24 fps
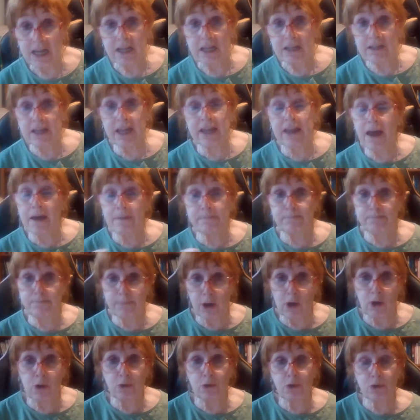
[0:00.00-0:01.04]
They have
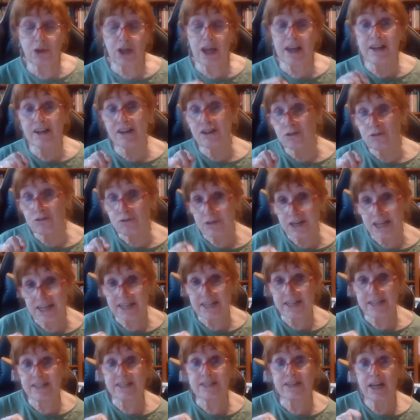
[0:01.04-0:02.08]
both
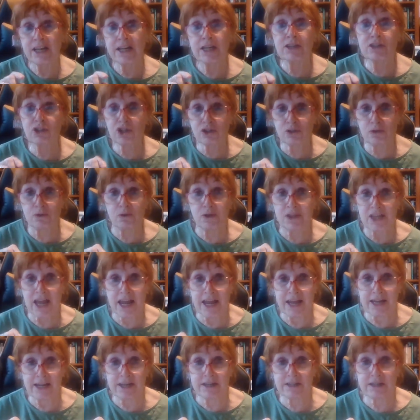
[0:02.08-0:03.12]
agreed to
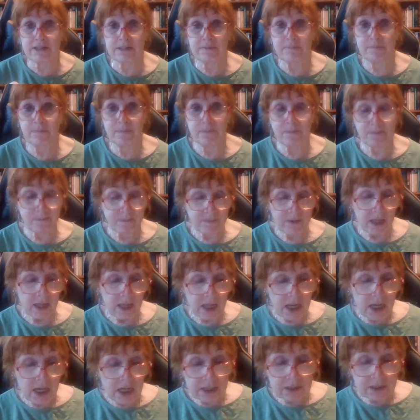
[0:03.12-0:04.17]
that.
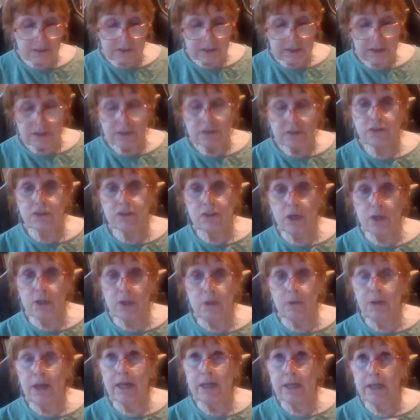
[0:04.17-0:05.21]
So
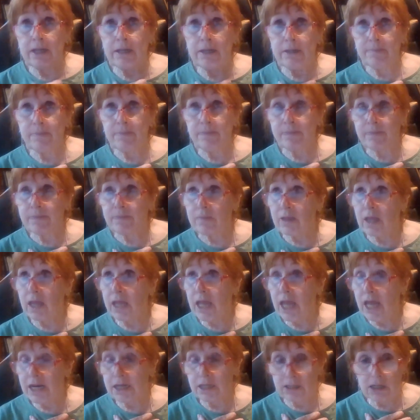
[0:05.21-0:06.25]

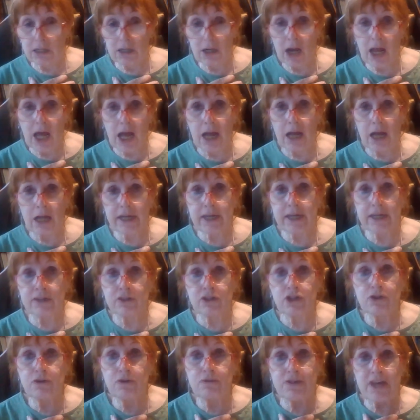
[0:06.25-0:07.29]
Helen Clark in
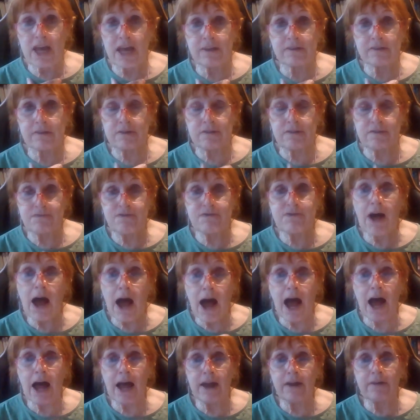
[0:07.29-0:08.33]

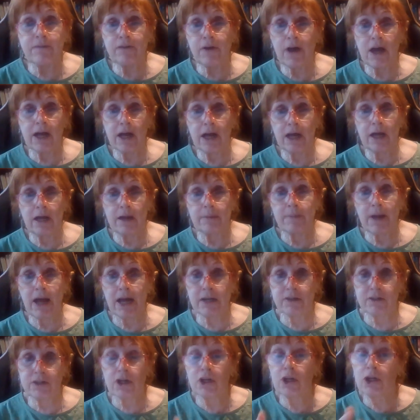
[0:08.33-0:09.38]
2005,
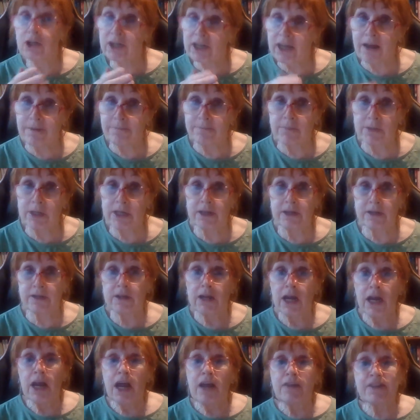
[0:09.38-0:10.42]
under her government,
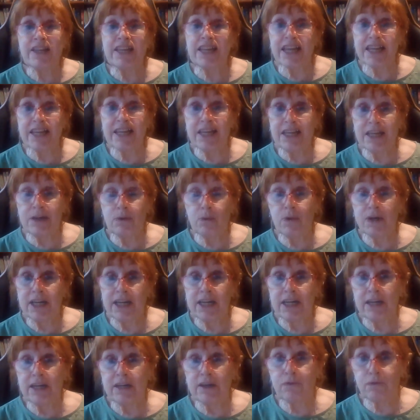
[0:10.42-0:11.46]
the
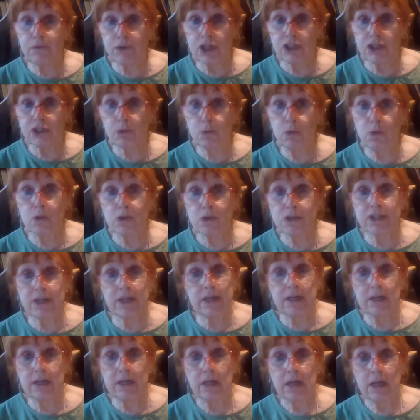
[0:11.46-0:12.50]
Iwi
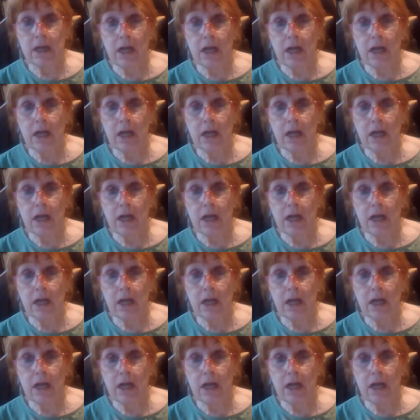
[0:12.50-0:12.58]
Freshwater